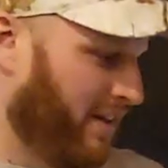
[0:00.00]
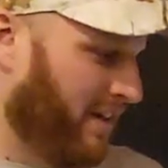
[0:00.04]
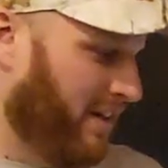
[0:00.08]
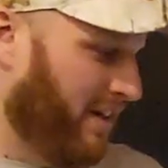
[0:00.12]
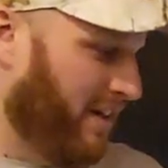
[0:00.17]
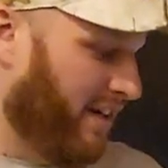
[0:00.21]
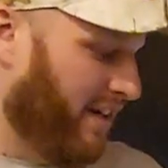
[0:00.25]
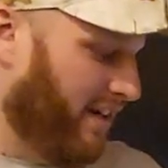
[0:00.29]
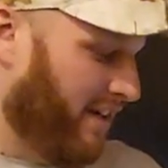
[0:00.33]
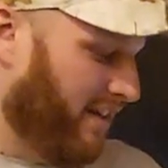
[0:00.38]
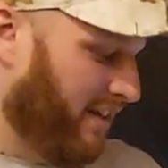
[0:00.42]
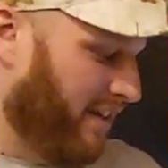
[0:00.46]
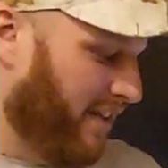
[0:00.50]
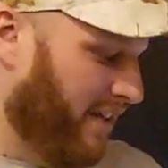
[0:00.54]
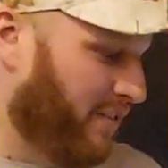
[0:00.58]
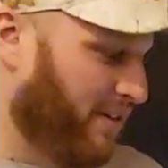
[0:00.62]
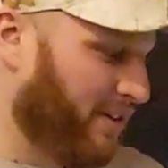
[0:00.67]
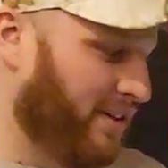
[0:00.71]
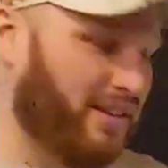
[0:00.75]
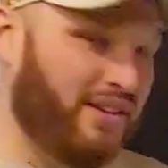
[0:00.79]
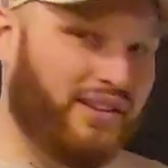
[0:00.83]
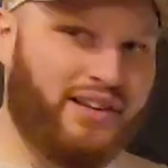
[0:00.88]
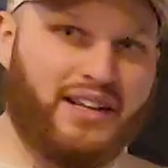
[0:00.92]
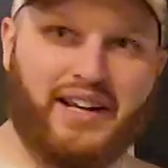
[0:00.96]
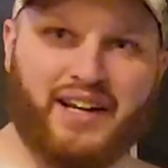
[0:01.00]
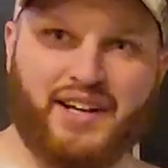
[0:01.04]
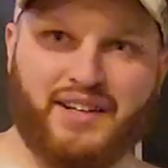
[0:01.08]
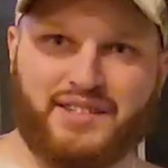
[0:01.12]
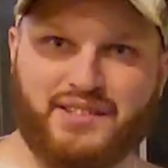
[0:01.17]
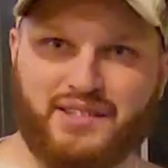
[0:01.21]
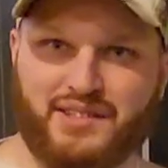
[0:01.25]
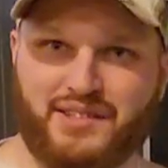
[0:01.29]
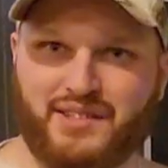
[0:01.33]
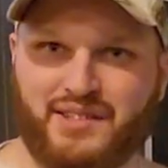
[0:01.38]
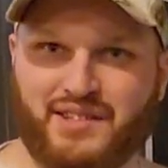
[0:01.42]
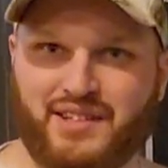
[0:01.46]

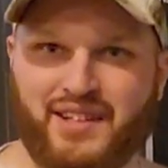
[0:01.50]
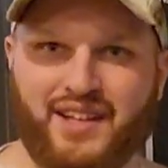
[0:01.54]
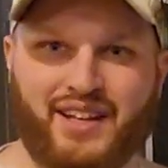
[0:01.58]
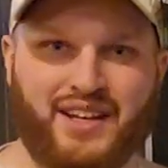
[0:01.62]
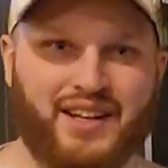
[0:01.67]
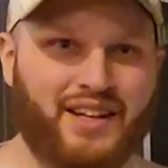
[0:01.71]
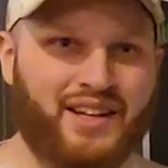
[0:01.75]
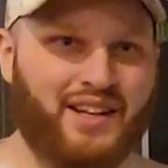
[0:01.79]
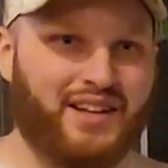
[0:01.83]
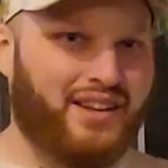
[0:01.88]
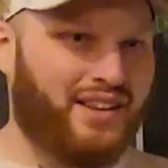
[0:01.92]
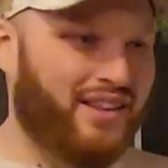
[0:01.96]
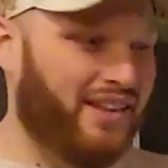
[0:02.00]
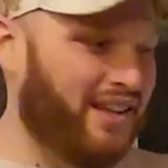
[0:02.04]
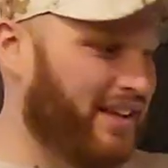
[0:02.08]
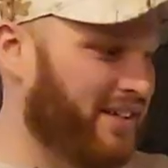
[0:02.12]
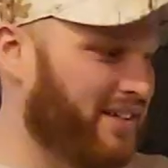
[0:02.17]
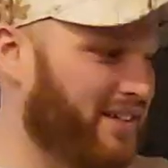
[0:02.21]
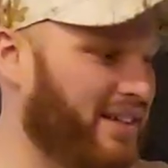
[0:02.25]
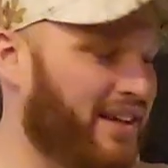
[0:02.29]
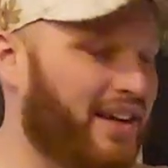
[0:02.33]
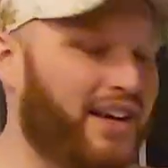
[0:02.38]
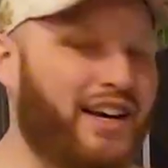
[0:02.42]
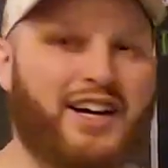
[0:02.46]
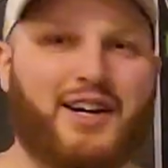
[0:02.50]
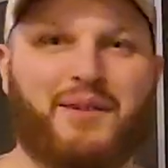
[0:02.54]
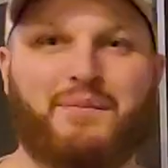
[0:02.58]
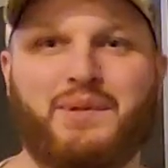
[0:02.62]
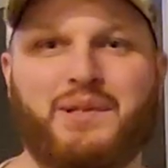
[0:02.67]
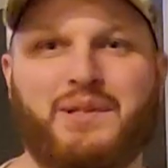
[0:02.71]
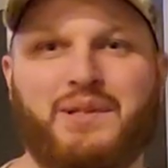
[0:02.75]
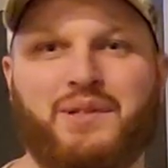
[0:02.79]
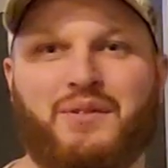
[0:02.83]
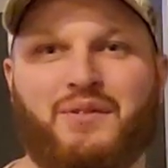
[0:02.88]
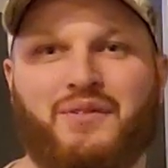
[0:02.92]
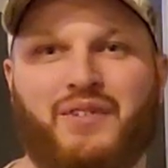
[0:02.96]
Nevertheless, this
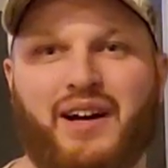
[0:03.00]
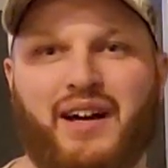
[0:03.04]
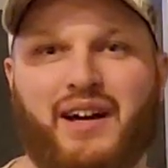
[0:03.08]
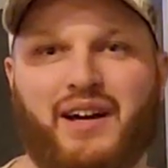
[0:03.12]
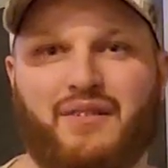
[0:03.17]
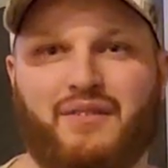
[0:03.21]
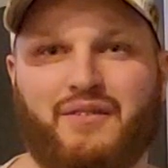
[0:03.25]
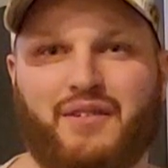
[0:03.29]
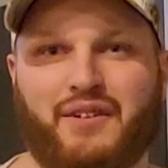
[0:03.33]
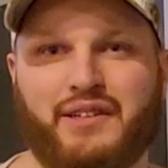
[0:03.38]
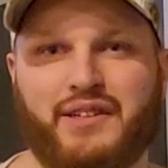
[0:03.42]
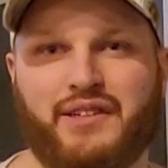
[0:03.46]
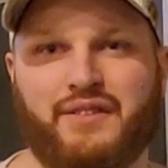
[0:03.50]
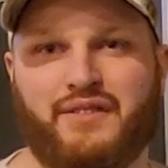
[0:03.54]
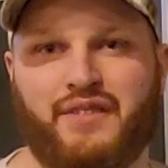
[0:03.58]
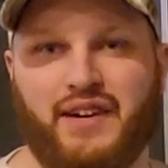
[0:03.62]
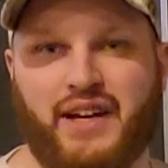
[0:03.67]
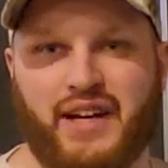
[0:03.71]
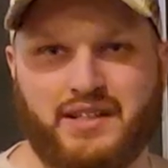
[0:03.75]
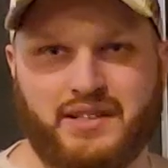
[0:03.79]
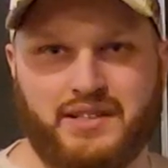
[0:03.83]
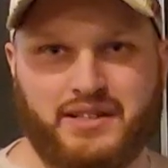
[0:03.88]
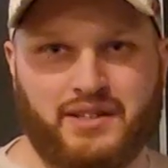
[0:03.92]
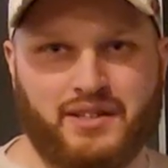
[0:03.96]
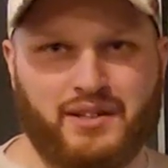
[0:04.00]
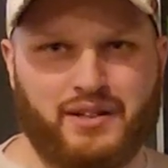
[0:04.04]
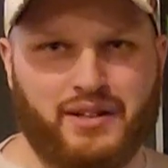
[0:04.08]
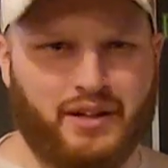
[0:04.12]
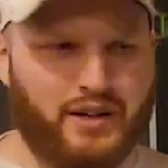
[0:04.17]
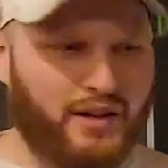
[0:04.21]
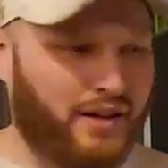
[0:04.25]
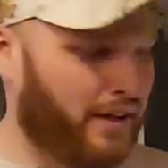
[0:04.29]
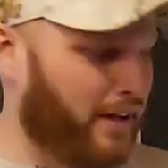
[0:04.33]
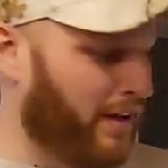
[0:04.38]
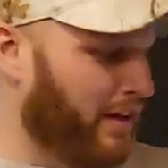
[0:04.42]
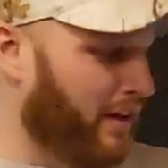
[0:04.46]
helps you find fish
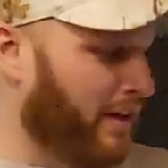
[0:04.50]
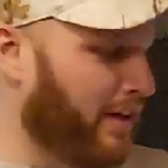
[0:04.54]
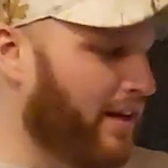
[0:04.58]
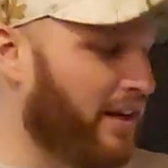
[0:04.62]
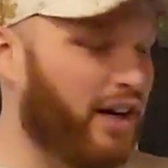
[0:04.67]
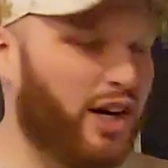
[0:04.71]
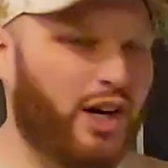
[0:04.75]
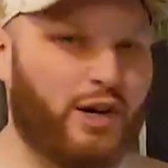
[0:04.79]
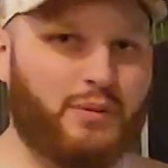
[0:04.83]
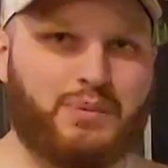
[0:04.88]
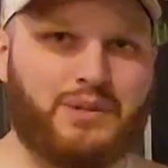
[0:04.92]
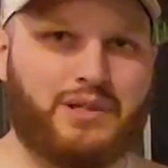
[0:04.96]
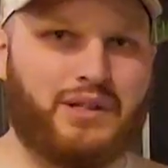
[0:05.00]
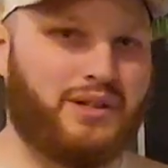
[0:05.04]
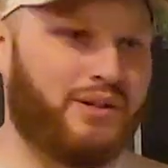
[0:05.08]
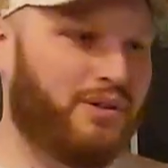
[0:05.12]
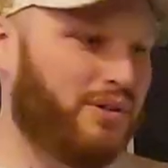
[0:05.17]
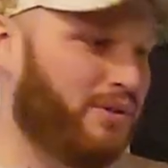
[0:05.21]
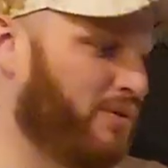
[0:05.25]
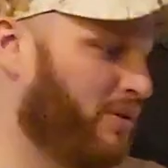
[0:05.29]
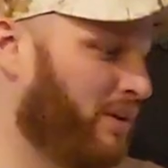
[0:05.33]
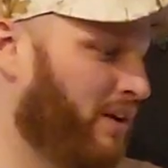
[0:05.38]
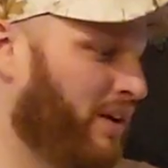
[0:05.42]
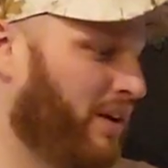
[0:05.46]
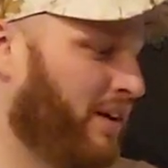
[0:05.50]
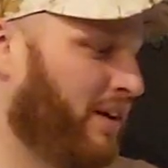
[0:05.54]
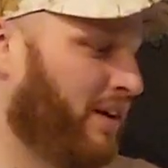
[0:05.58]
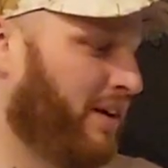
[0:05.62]
faster. It helps you